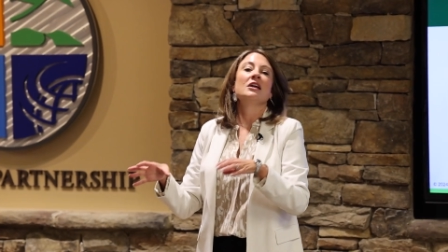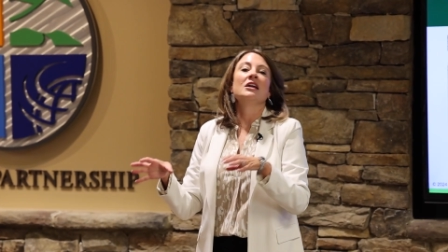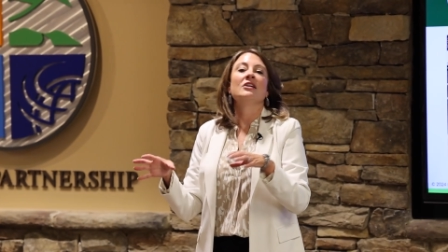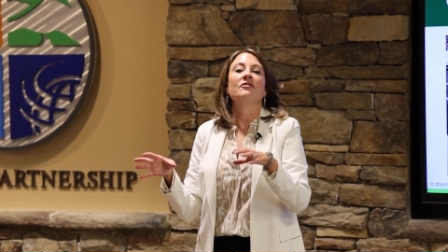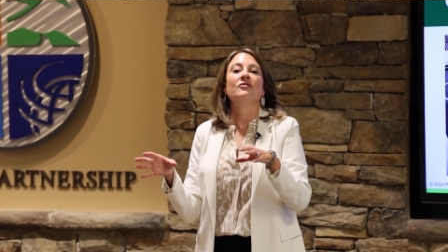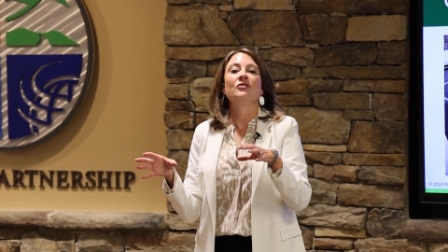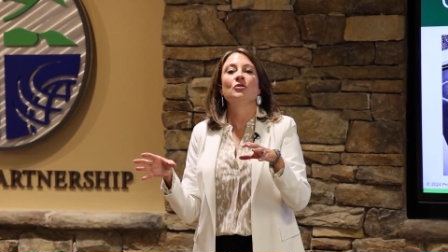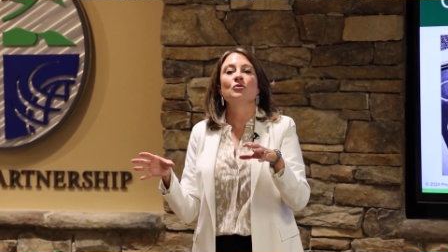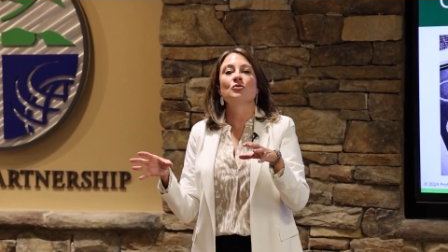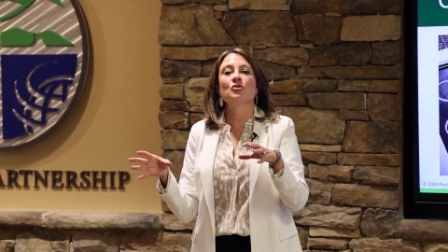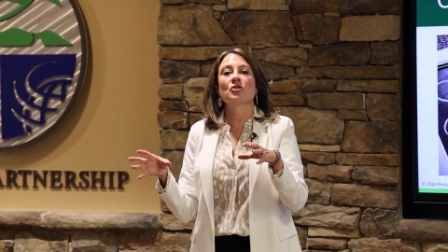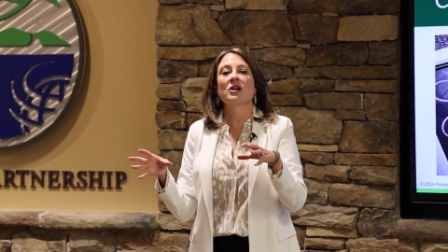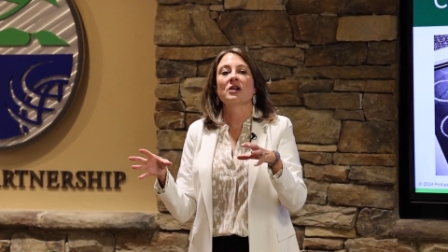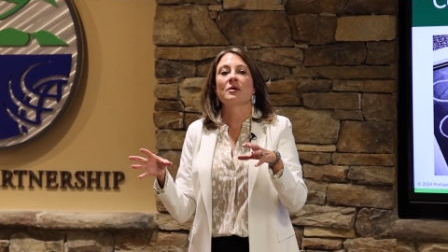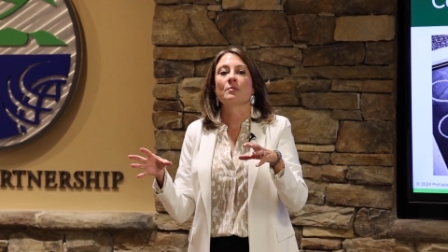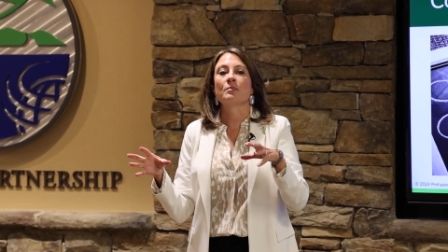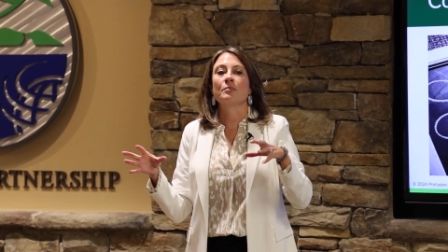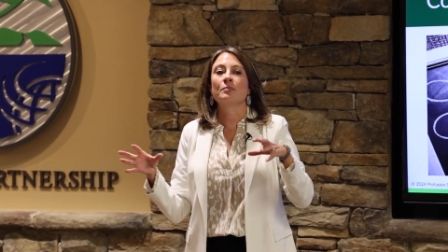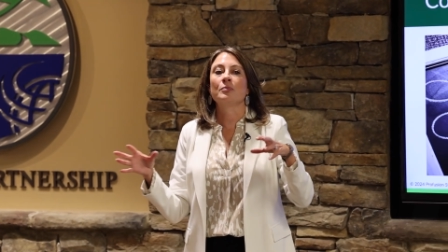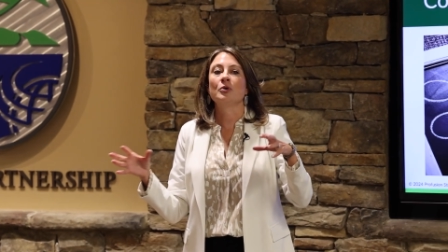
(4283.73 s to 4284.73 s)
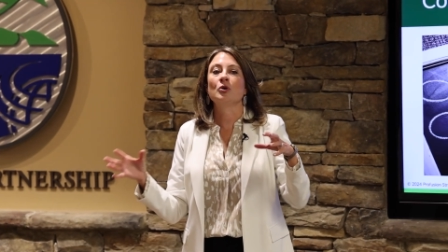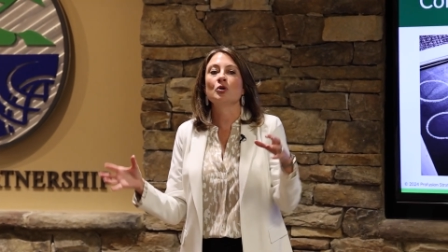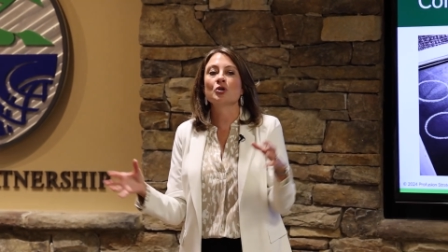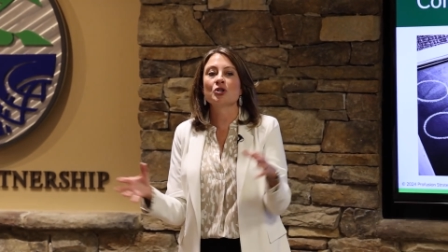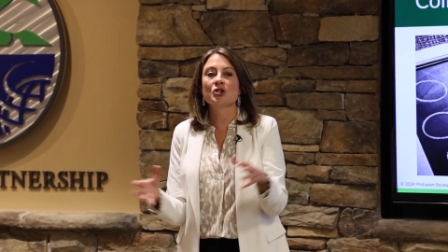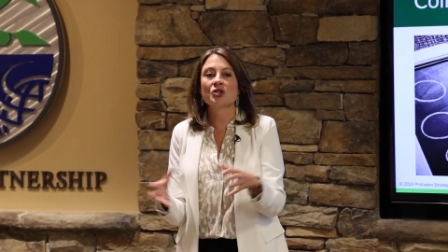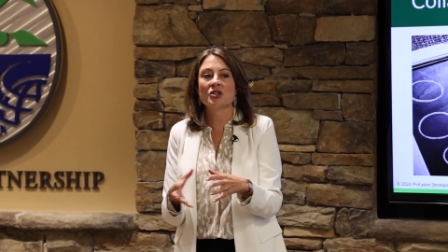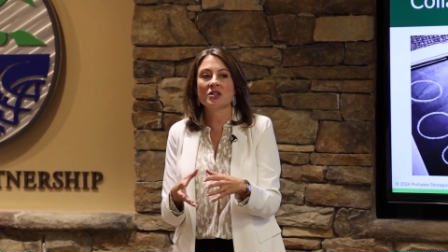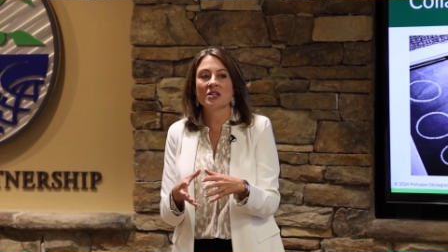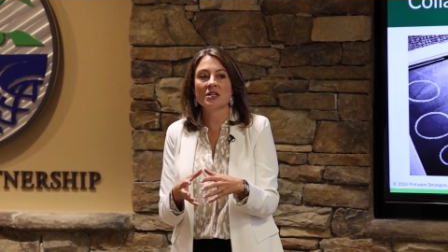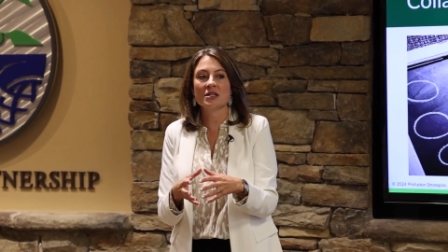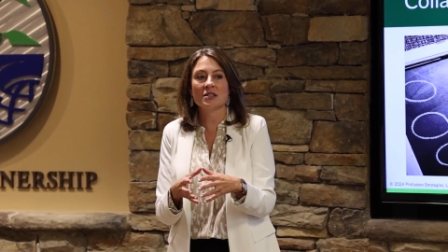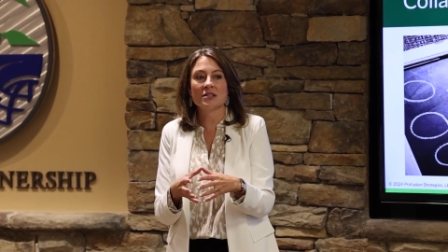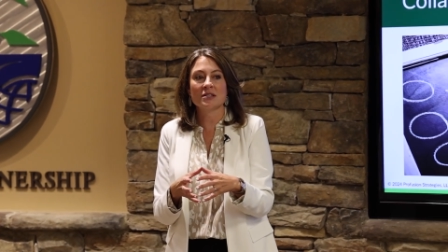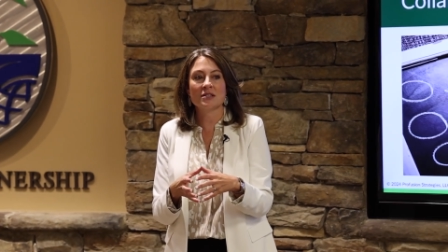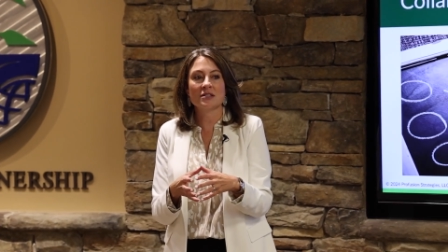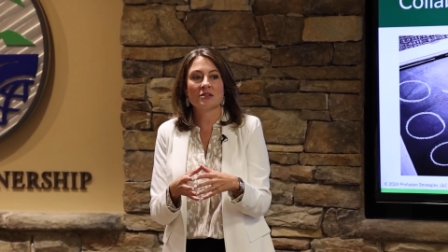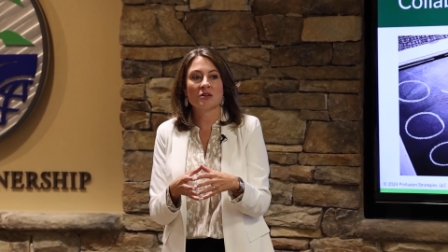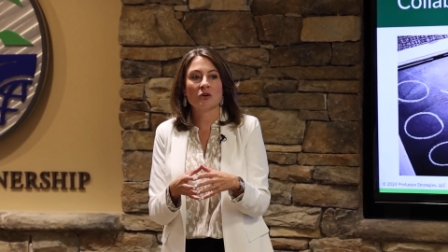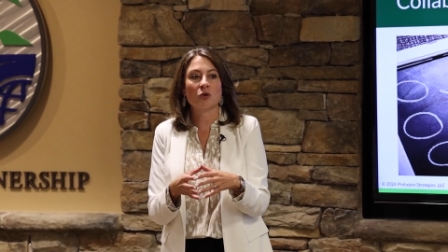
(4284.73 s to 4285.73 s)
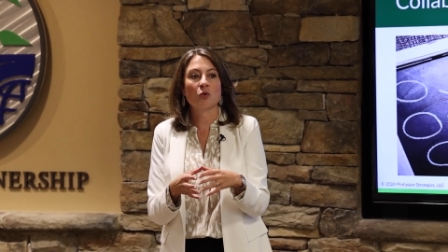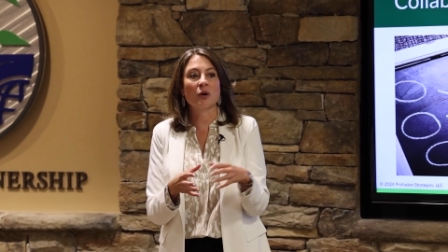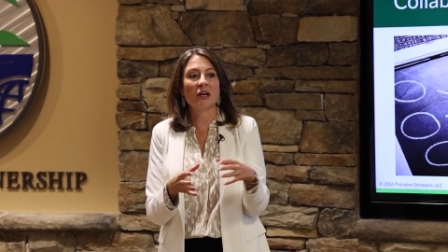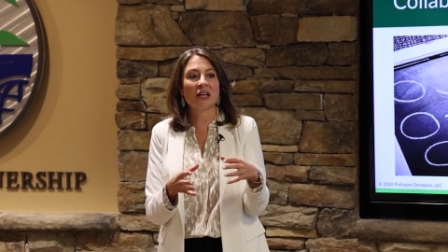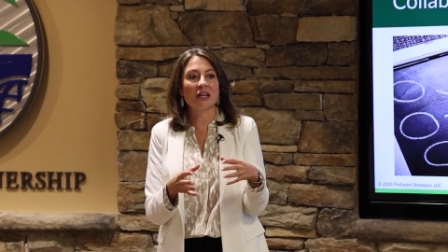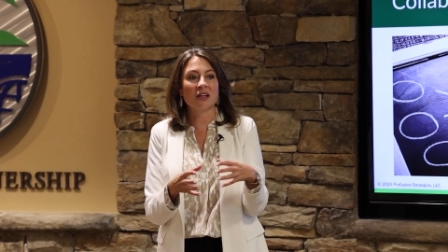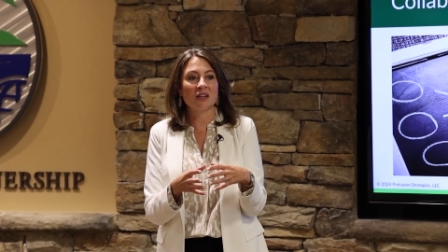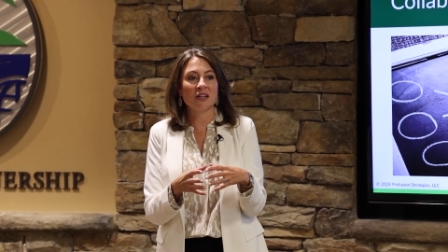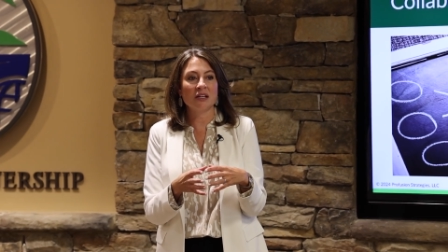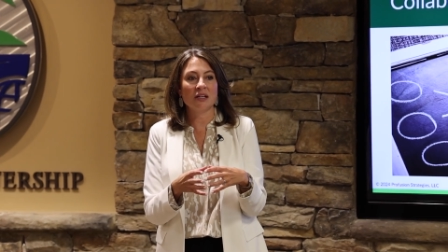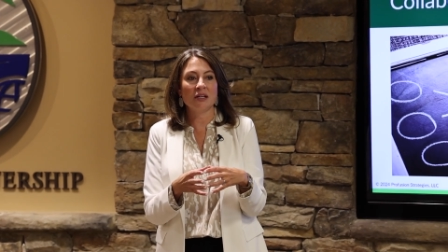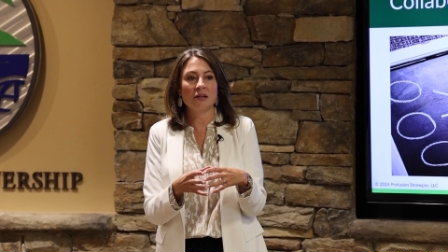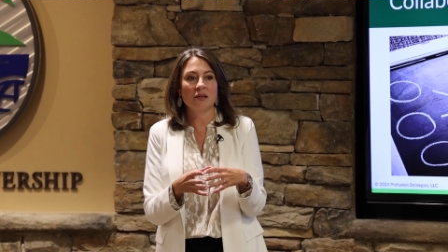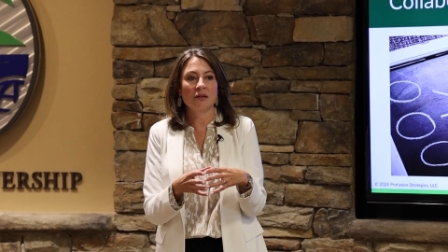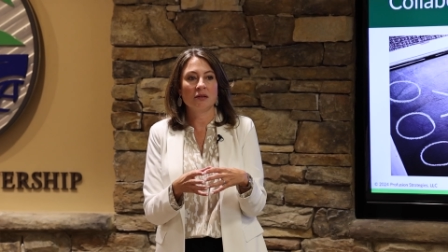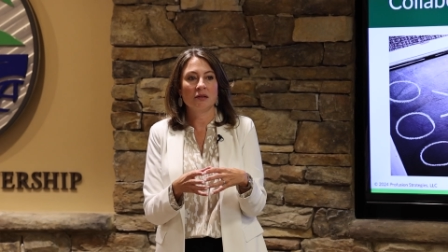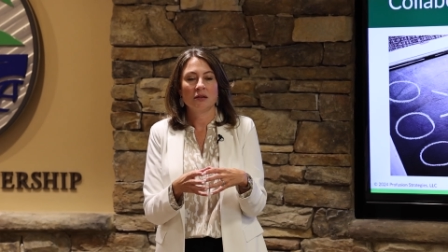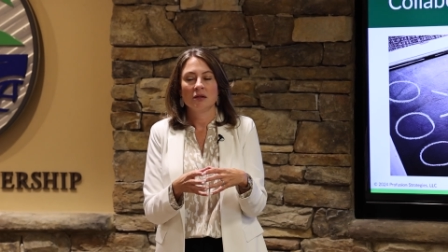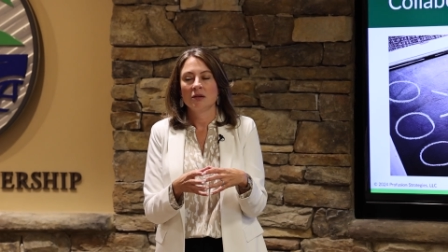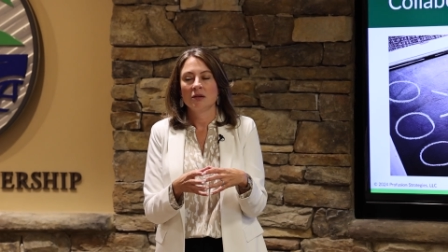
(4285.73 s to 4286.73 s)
If you try to push this quickly,